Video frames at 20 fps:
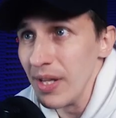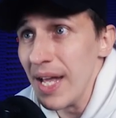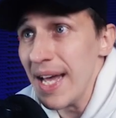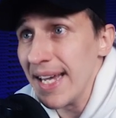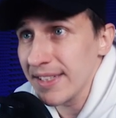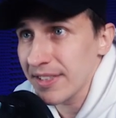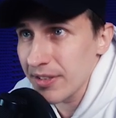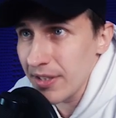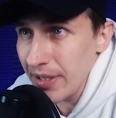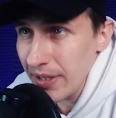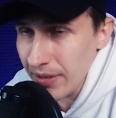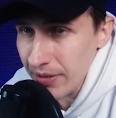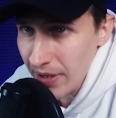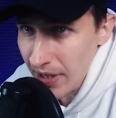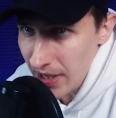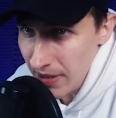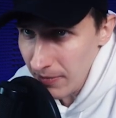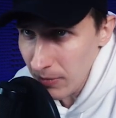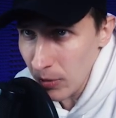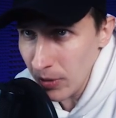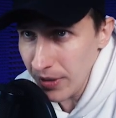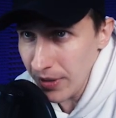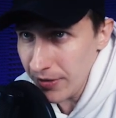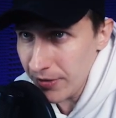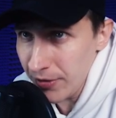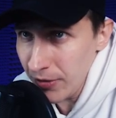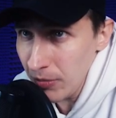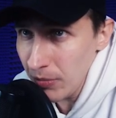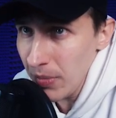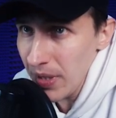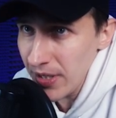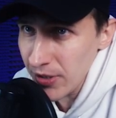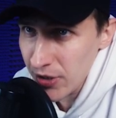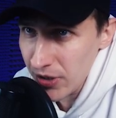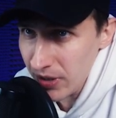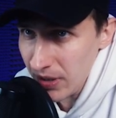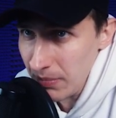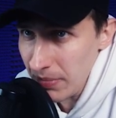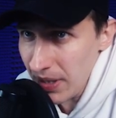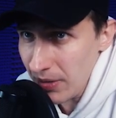last thing that I wanted to
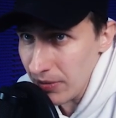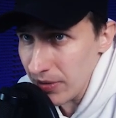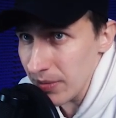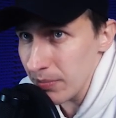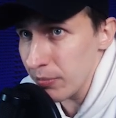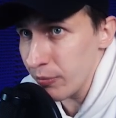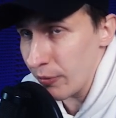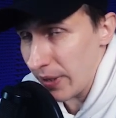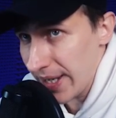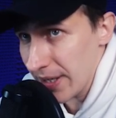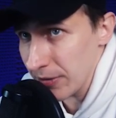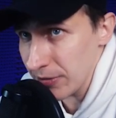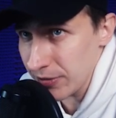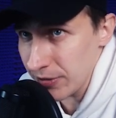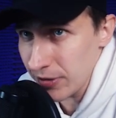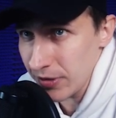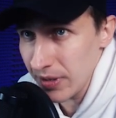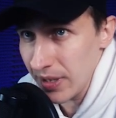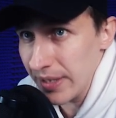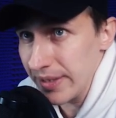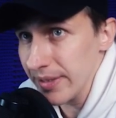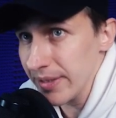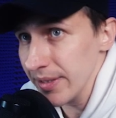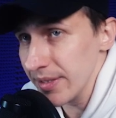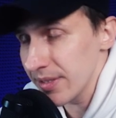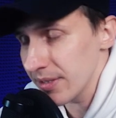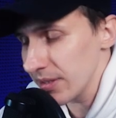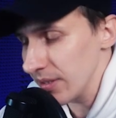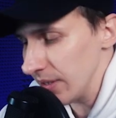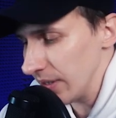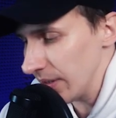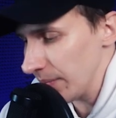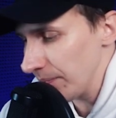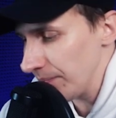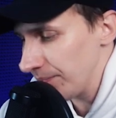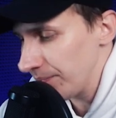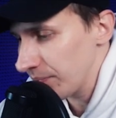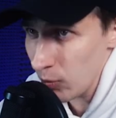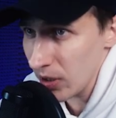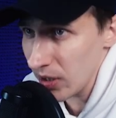mention about the browser, and it's
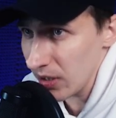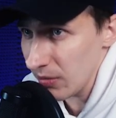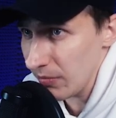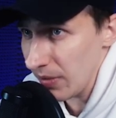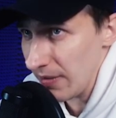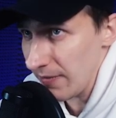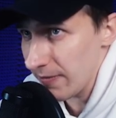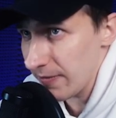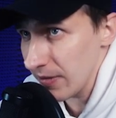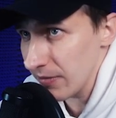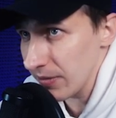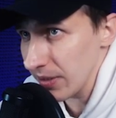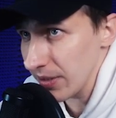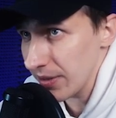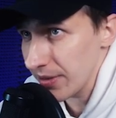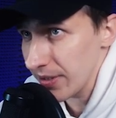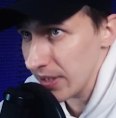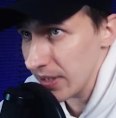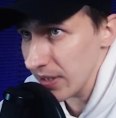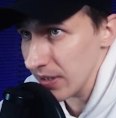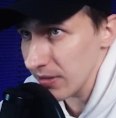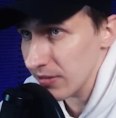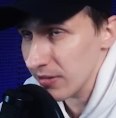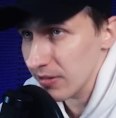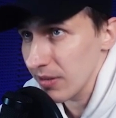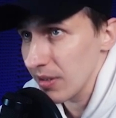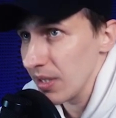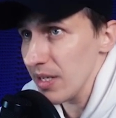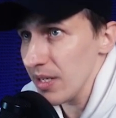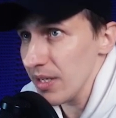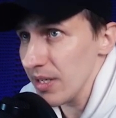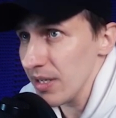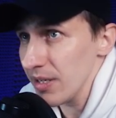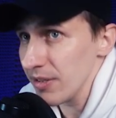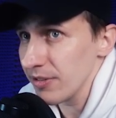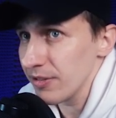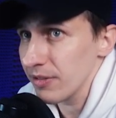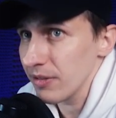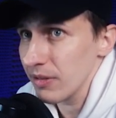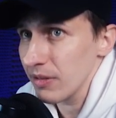one of my favorite things,
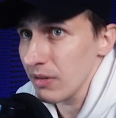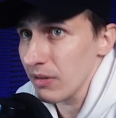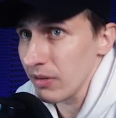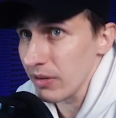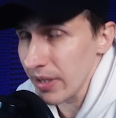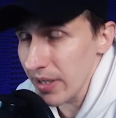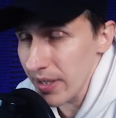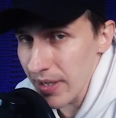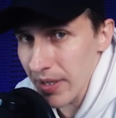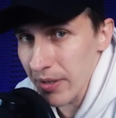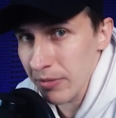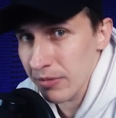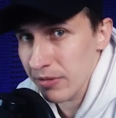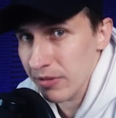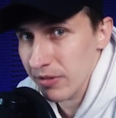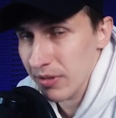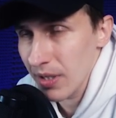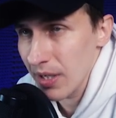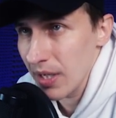is layouts.